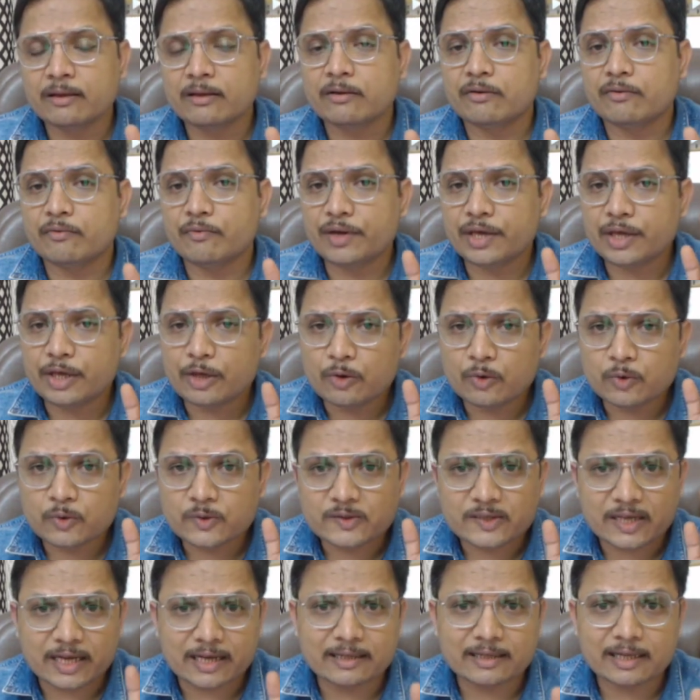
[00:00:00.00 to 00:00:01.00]
We use
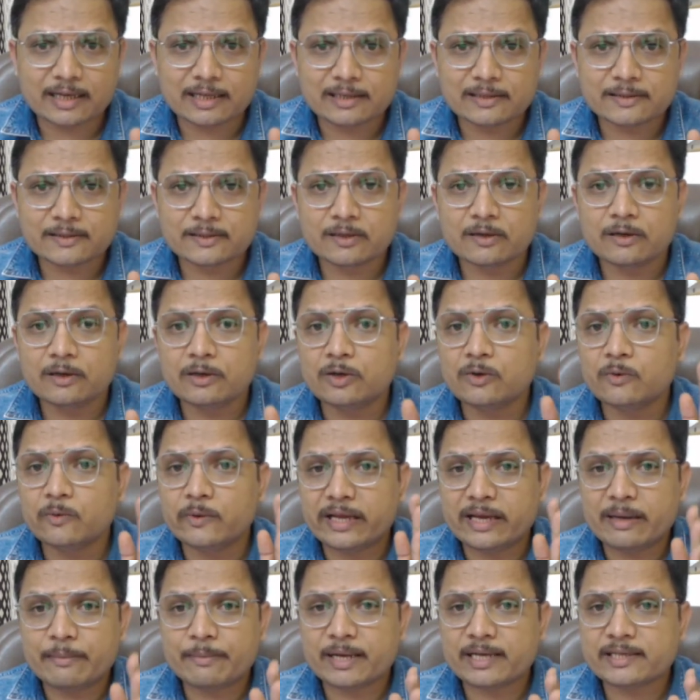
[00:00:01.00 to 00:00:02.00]
signals to
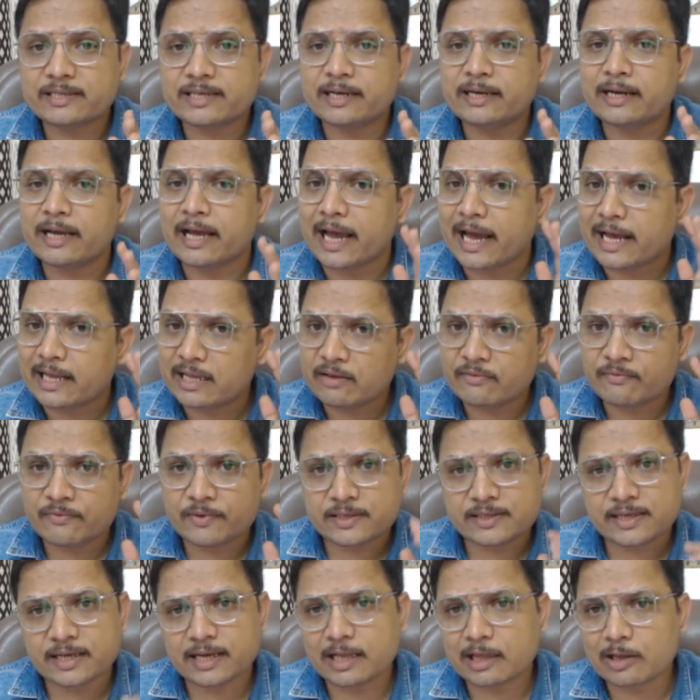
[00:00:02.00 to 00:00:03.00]
represent any
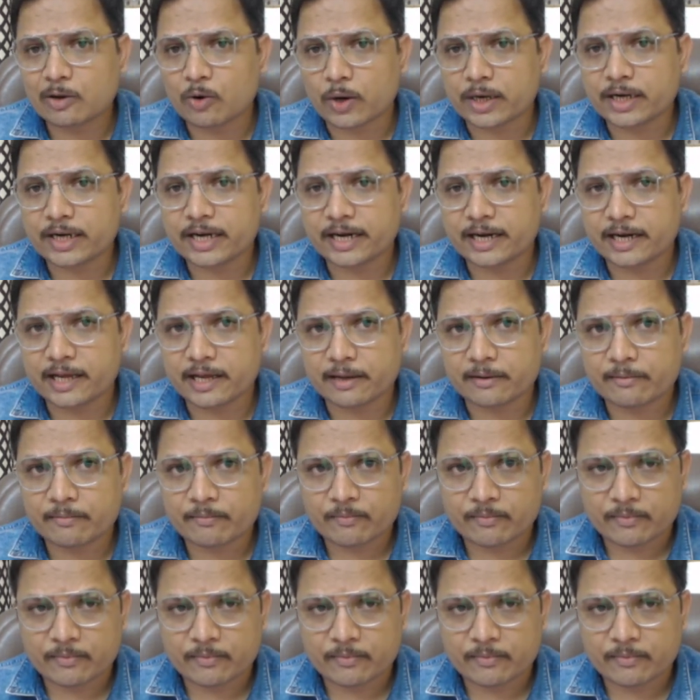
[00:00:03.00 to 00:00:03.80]
physical quantity.